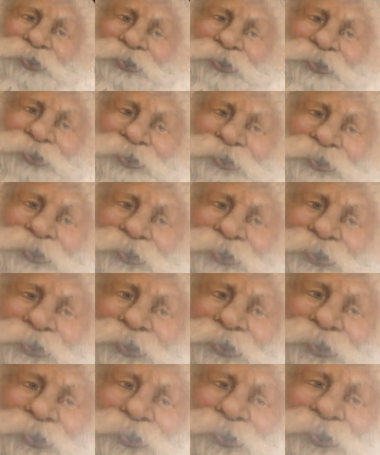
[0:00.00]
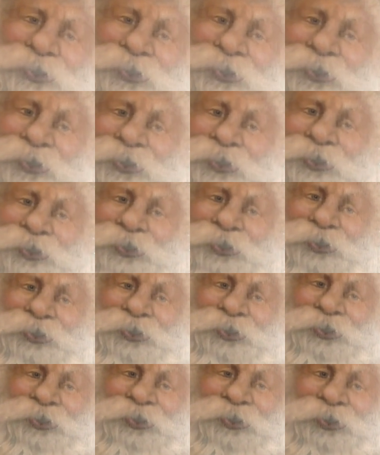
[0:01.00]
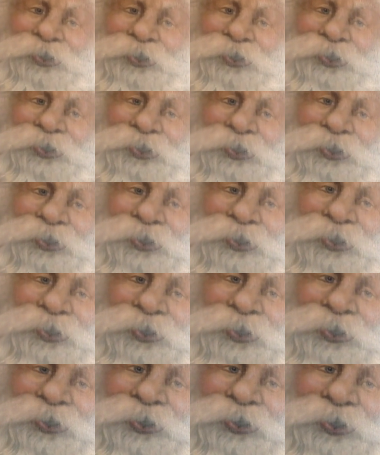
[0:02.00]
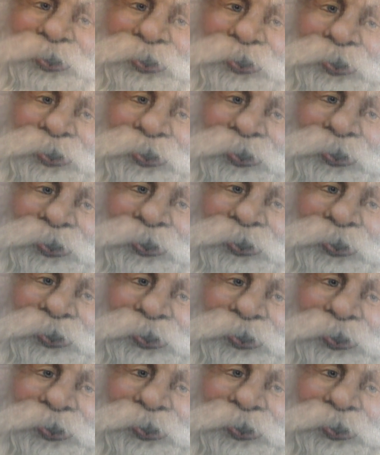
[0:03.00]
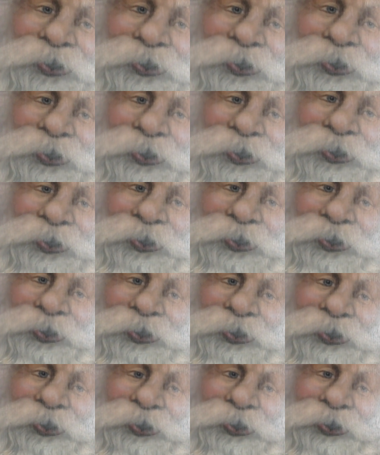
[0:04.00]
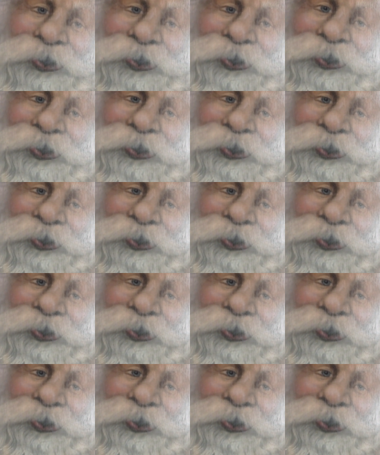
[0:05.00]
Nobody speaks.